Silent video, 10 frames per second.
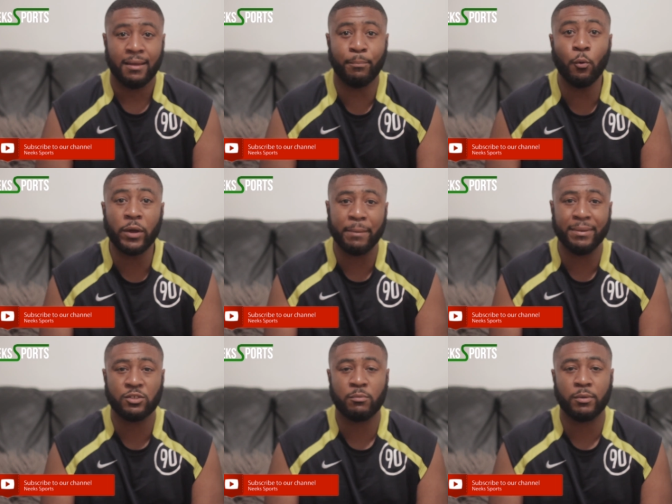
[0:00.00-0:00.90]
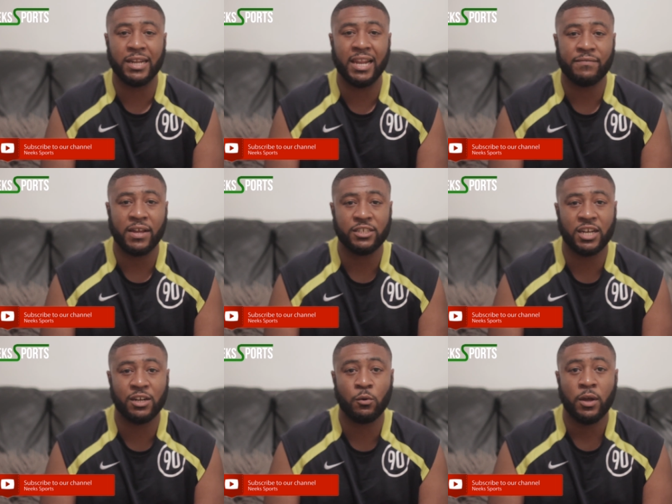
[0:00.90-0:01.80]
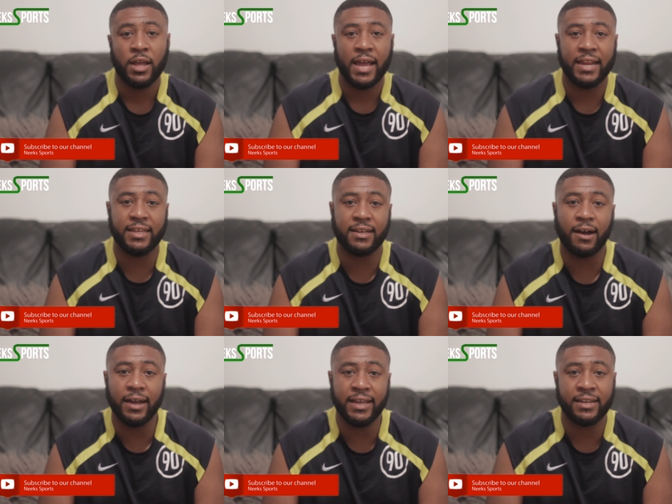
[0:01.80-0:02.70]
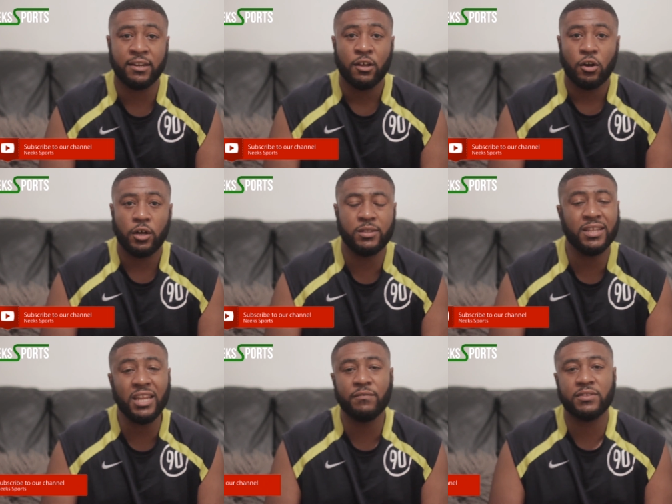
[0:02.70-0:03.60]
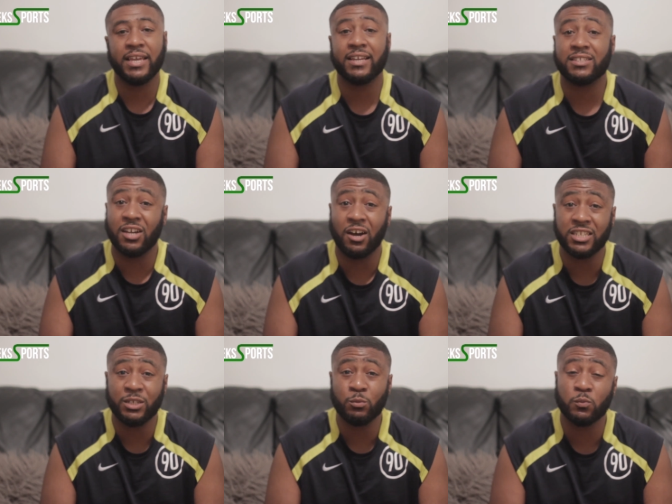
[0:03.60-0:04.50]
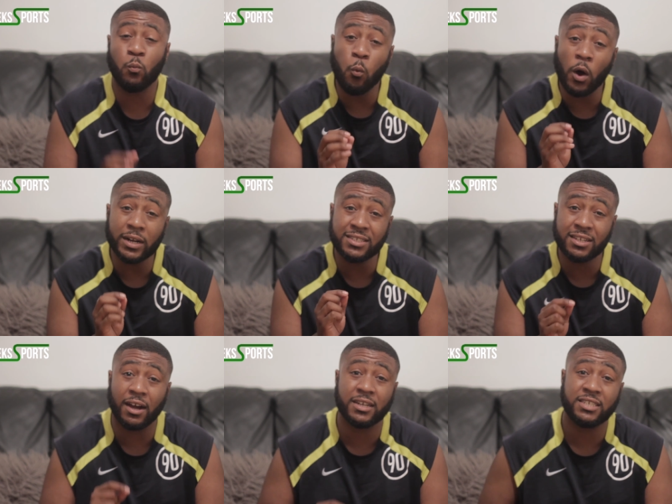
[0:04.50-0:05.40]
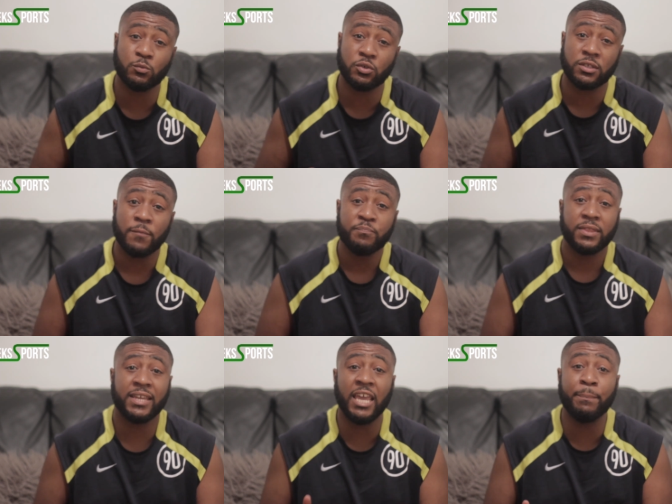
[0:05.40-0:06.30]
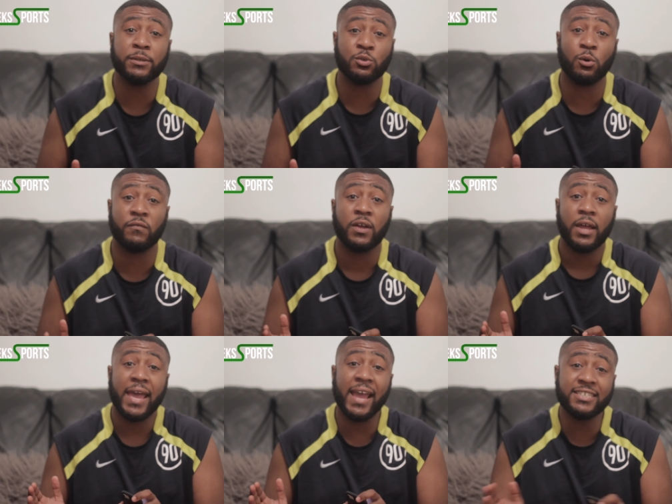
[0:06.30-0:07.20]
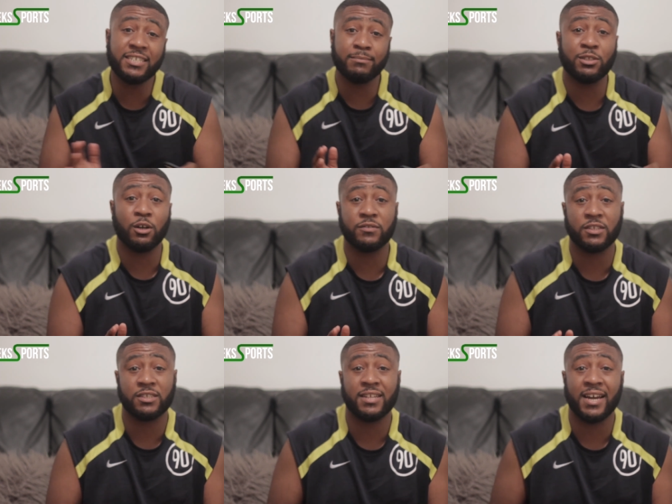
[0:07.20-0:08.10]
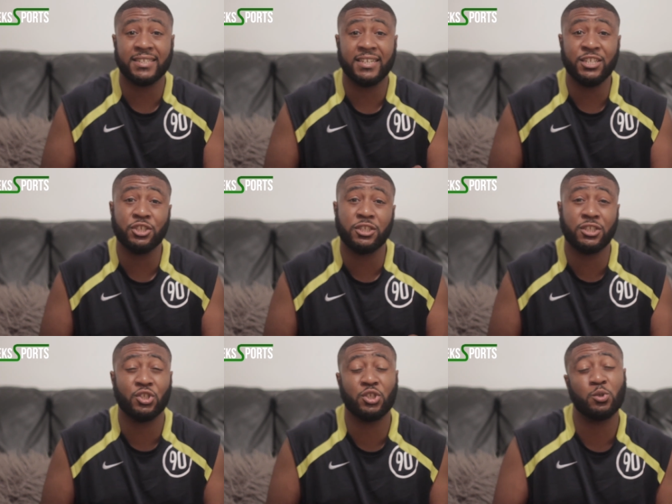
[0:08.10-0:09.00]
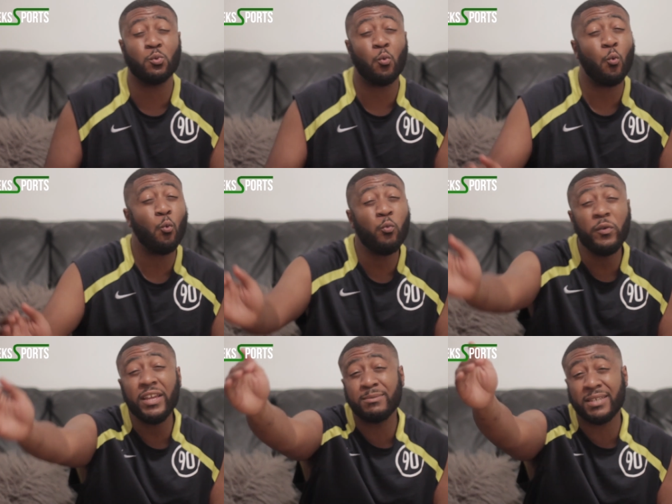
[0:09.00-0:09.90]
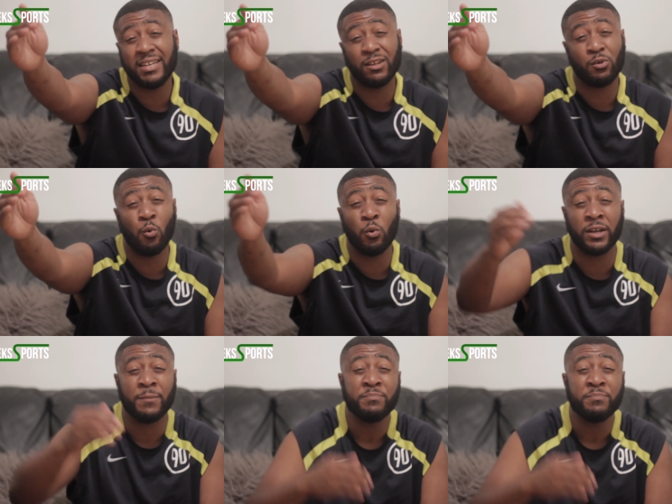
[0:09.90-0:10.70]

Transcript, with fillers: Ball came into him on the left hand channel and he cut in. He didn't even take a touch. It was one touch. It was the keeper sort of edged himself to the side and he just swooped it in the corner.